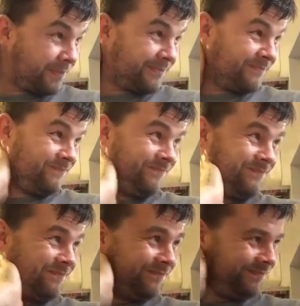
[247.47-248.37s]

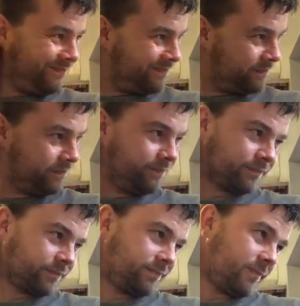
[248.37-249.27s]

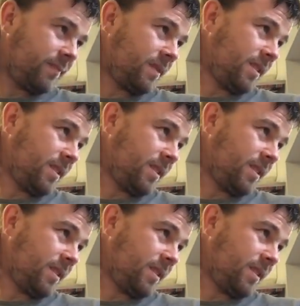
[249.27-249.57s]
Nothing is said.